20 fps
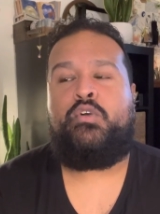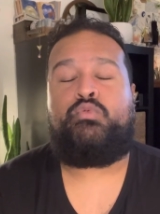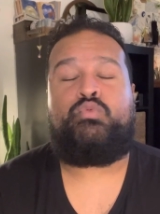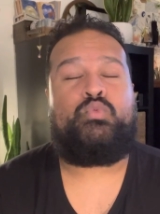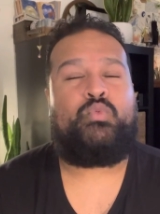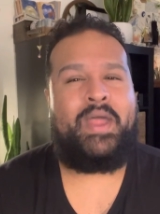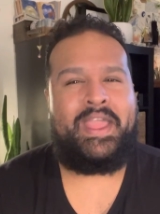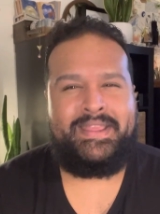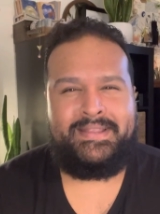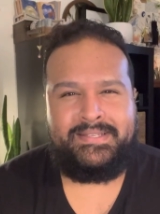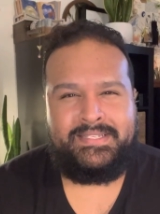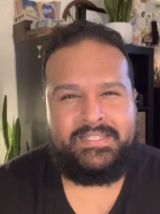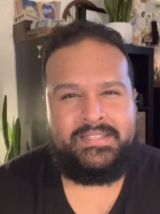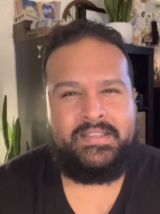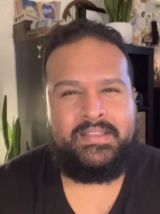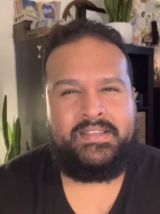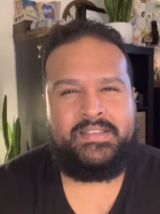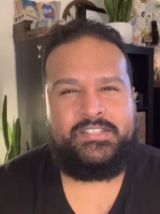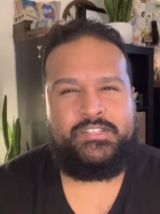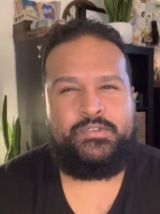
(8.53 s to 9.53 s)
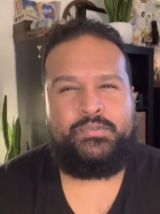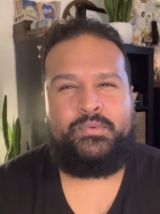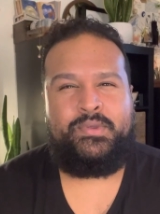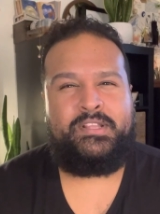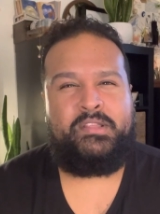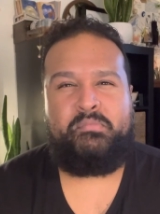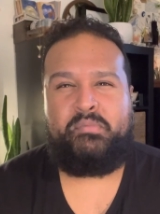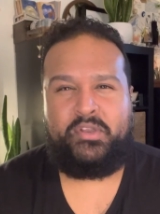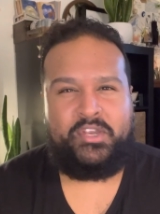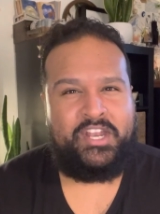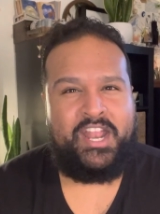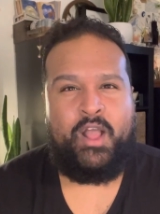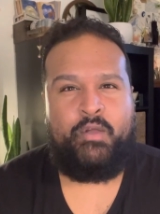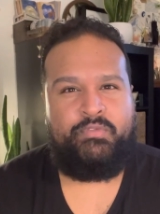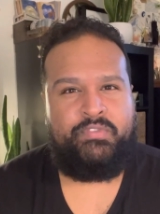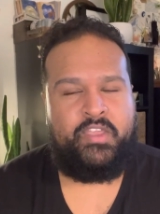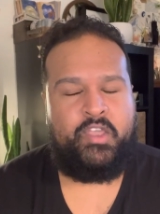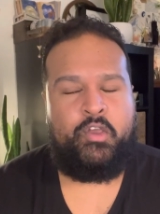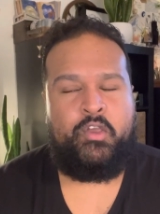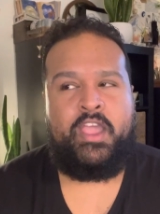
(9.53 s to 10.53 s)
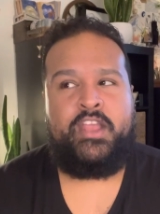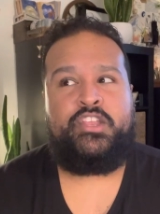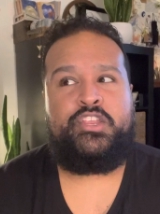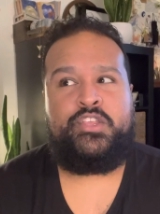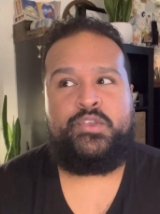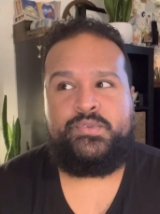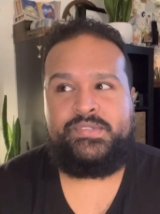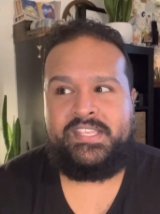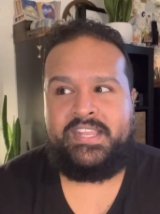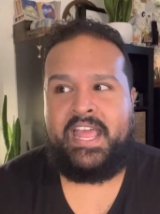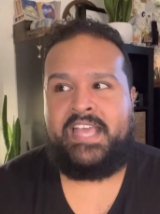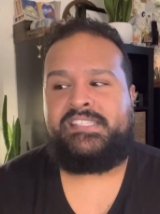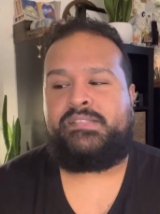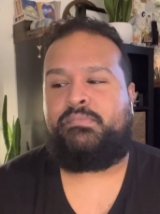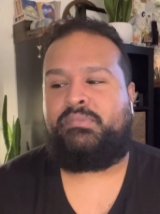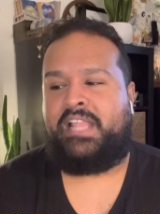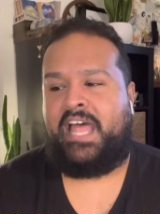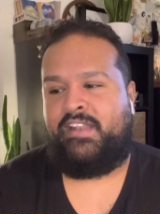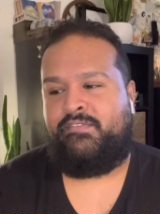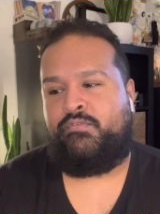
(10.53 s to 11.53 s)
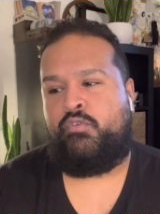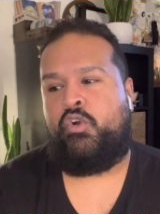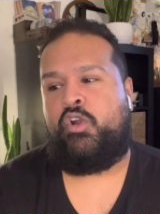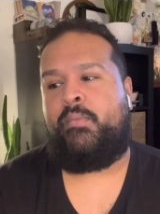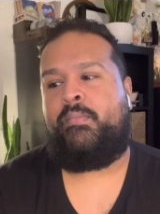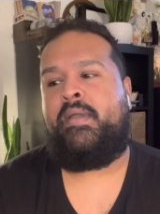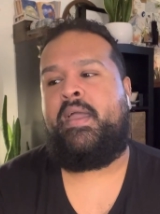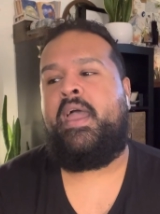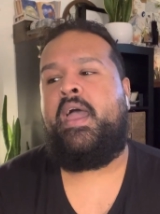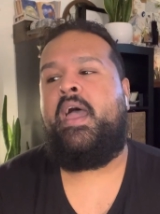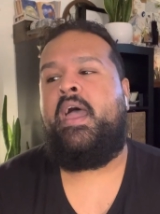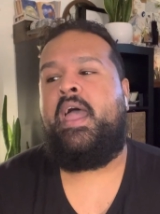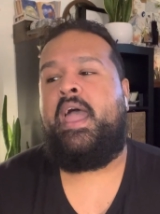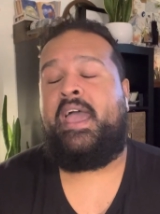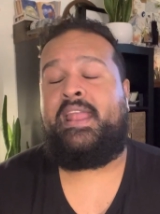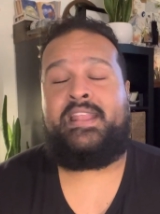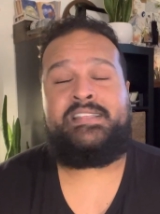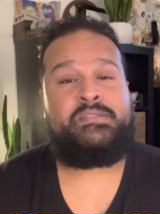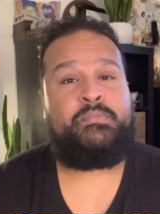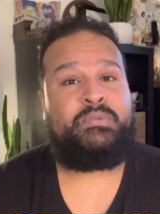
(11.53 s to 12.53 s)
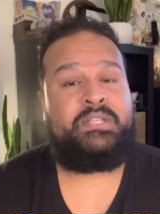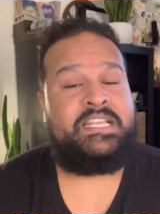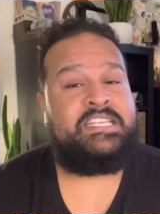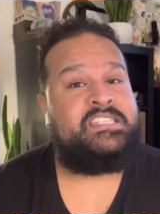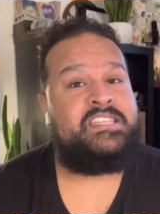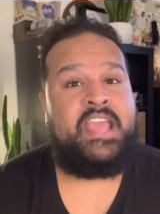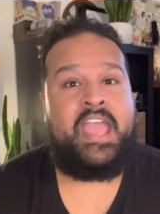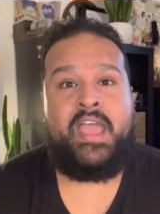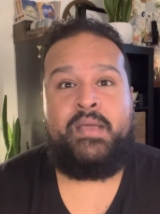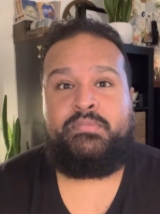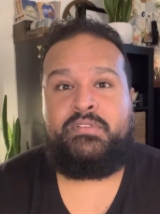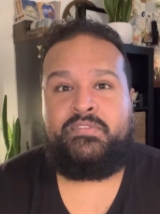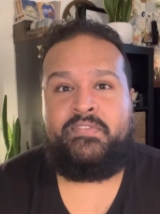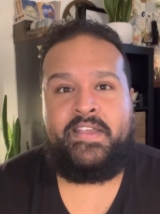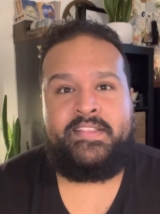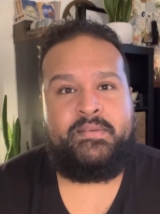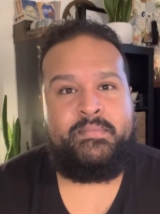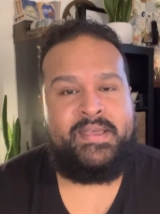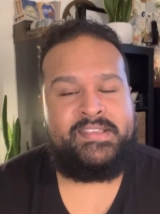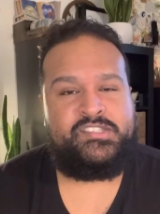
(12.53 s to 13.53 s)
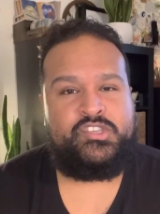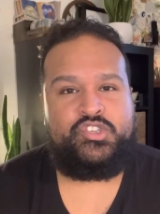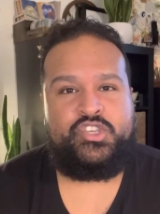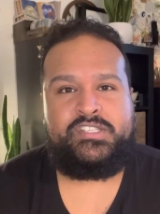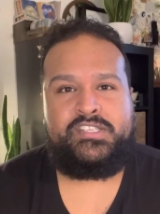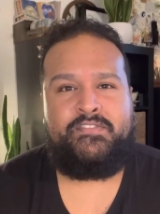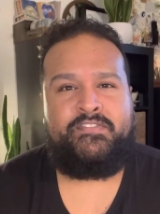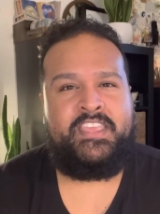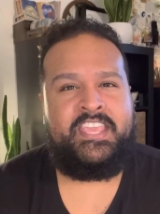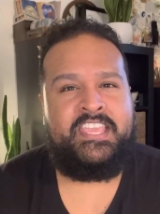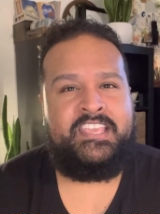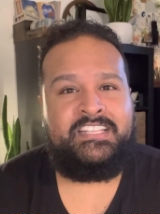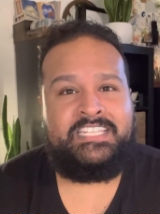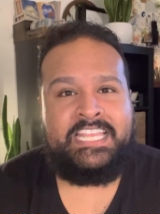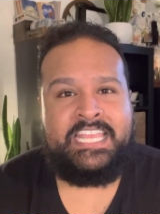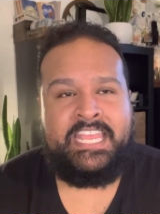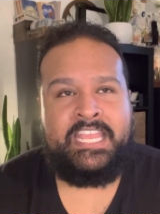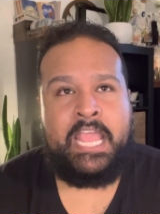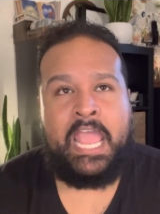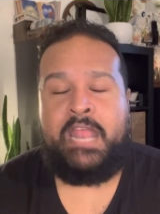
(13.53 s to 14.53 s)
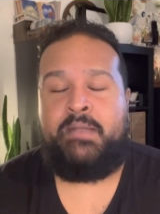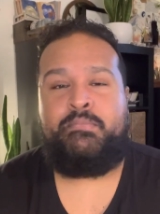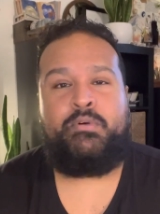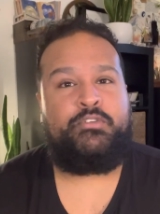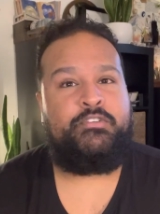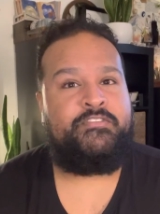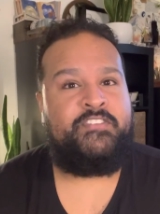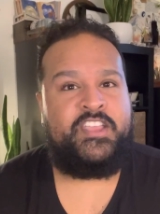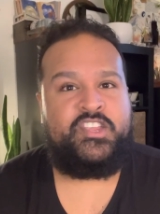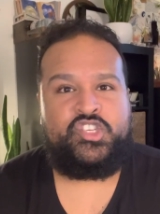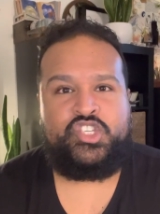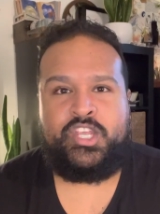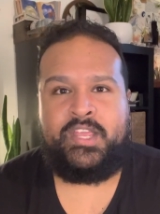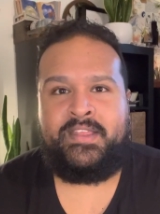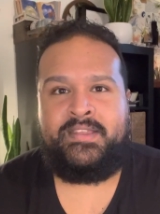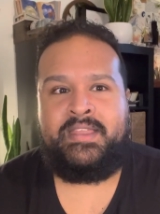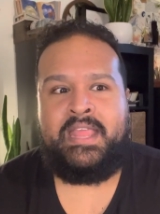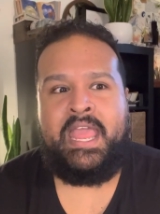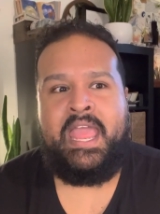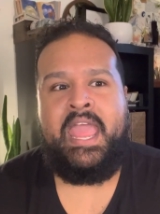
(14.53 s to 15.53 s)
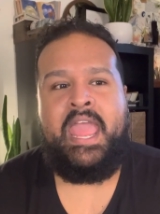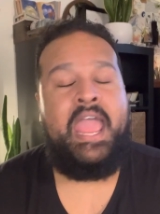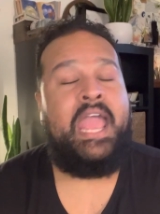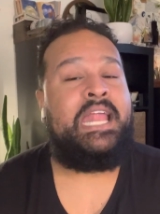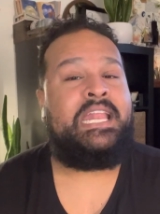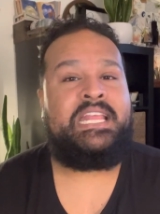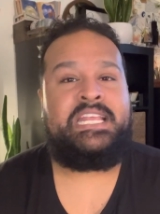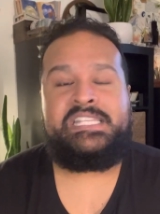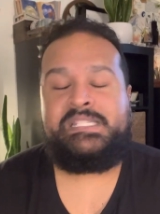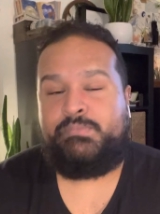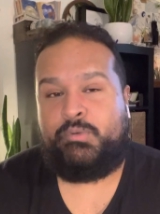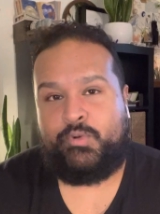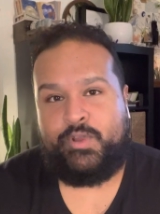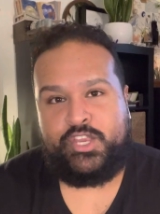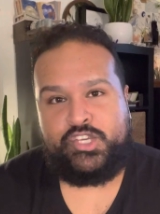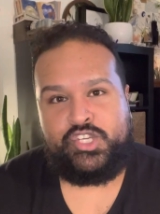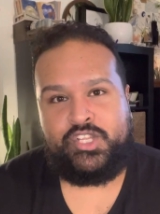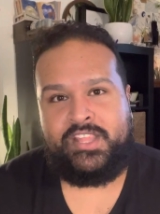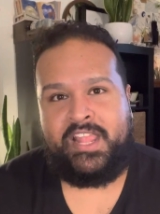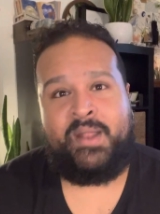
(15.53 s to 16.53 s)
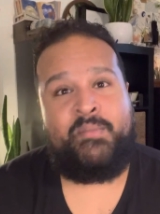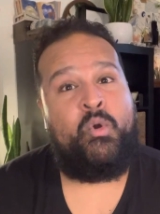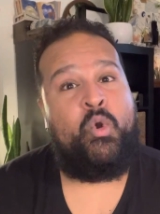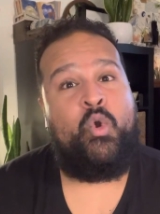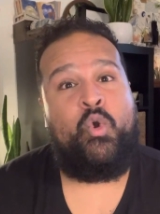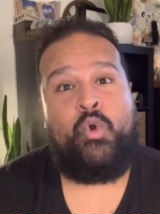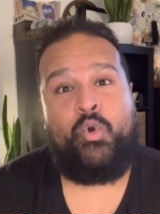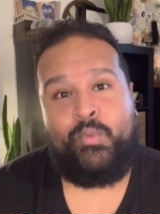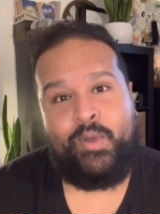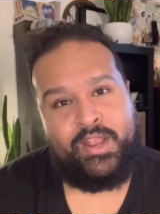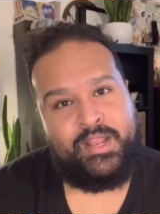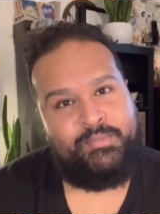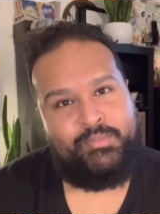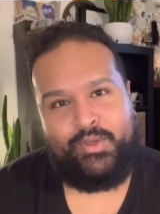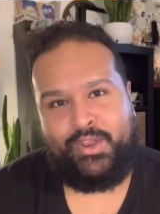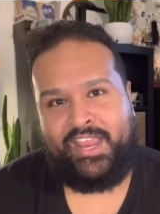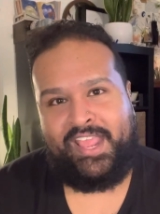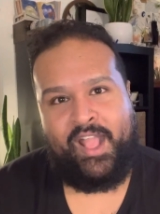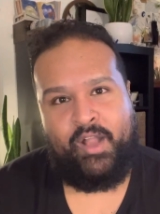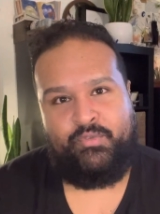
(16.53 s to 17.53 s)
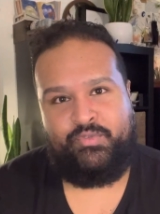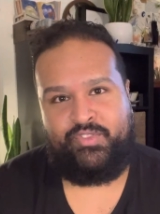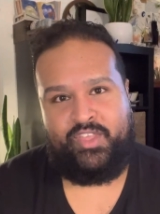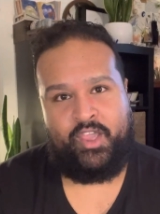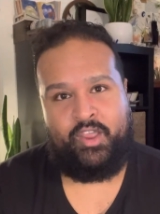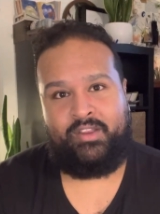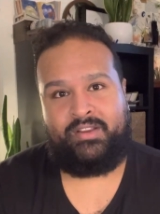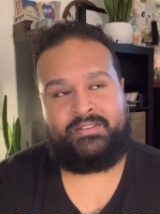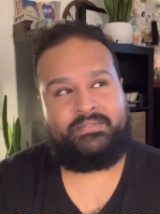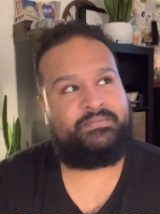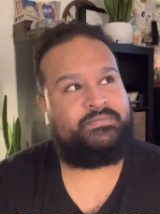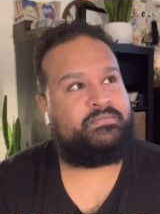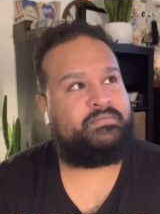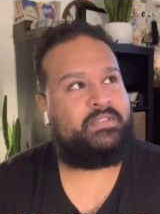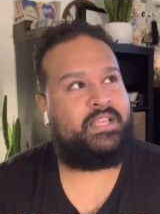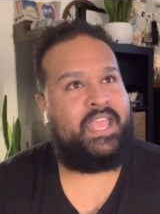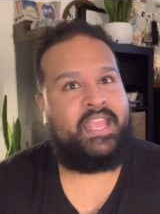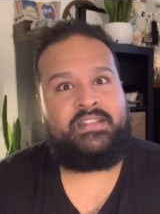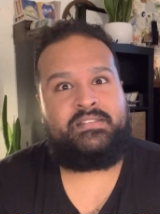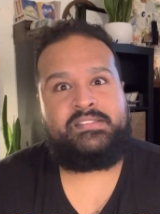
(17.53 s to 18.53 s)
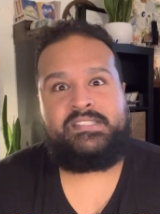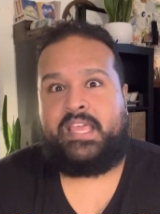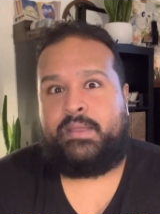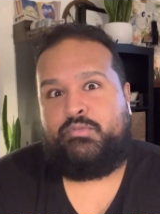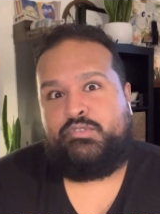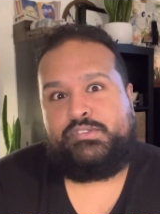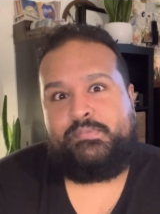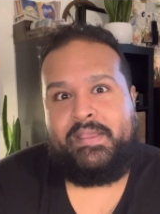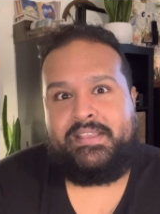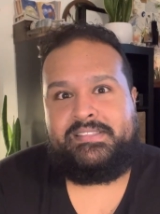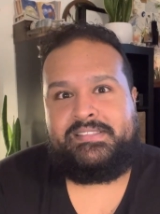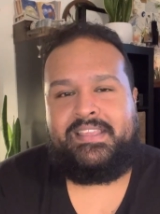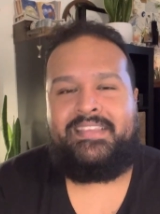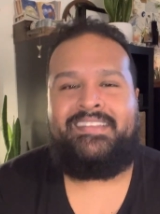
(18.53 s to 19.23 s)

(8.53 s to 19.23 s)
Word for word: right to really put it out there and use it as a platform and as a place to amplify the messages of healing and motivation and inspiration that I'm already putting out there in cyberspace.